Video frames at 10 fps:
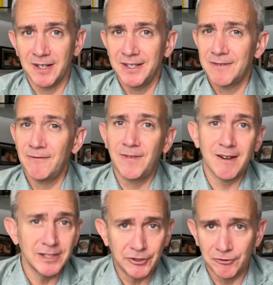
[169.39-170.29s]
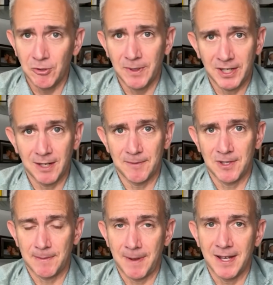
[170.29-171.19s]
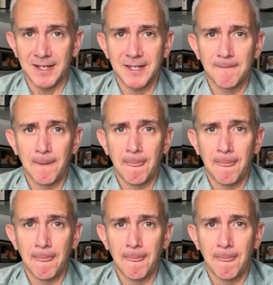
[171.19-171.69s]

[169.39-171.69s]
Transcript: and it's very true when it comes to spines.